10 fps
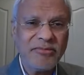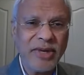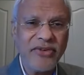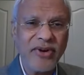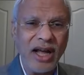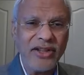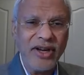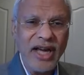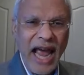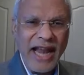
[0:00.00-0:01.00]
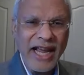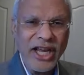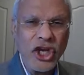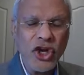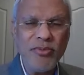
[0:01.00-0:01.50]
but rather an
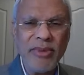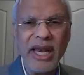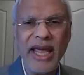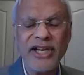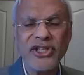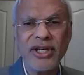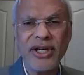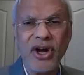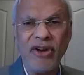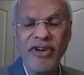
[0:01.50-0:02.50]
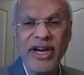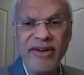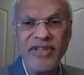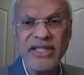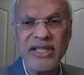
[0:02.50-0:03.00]
accumulation of
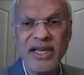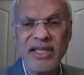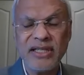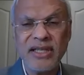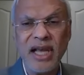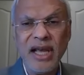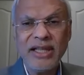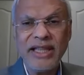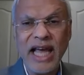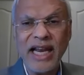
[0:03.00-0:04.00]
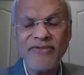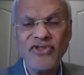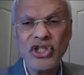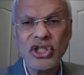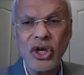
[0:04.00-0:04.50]
grievances that have
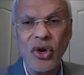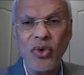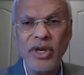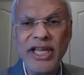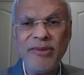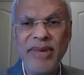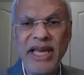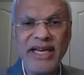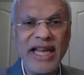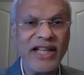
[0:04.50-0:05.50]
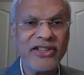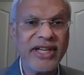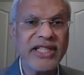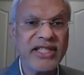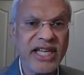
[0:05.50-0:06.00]
slowly been
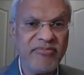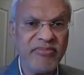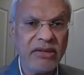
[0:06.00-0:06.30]
gathering steam.